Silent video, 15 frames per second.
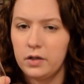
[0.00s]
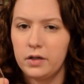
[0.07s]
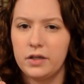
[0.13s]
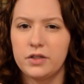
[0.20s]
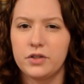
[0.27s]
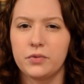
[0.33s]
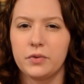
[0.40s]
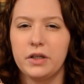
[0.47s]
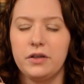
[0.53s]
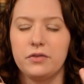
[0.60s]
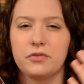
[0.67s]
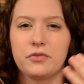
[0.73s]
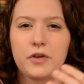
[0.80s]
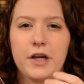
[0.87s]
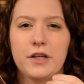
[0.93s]
It's really
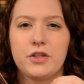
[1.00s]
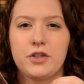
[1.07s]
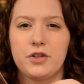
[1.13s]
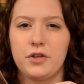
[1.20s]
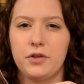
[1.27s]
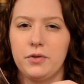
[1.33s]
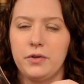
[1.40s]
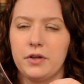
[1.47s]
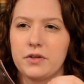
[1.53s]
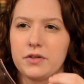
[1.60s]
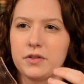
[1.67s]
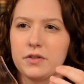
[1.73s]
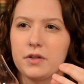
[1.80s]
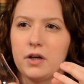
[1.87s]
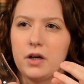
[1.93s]
fresh too.
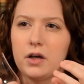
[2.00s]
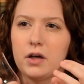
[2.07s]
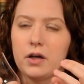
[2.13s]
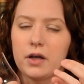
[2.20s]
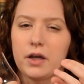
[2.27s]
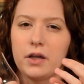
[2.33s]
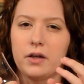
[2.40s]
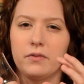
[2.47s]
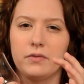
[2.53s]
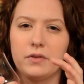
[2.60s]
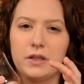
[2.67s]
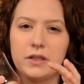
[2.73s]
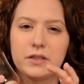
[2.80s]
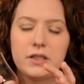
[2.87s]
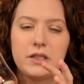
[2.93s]
There's kind of
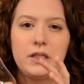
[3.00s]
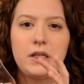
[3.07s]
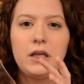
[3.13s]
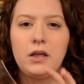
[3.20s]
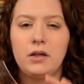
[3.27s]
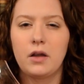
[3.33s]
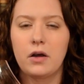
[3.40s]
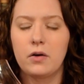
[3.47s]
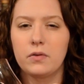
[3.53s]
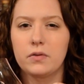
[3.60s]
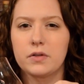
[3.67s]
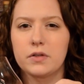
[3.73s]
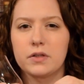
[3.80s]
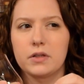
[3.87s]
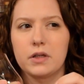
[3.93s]
these tea
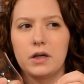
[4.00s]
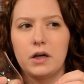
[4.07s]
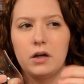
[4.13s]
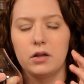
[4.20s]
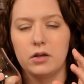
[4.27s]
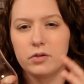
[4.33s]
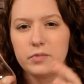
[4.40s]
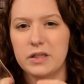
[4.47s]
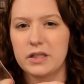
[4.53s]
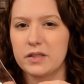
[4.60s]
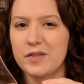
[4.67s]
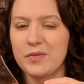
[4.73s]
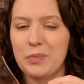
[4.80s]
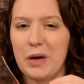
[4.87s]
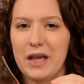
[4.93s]
notes, a little bit of
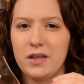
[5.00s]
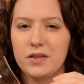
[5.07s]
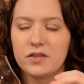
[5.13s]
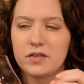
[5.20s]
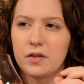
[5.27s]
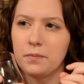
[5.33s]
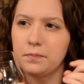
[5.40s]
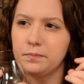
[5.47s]
spice.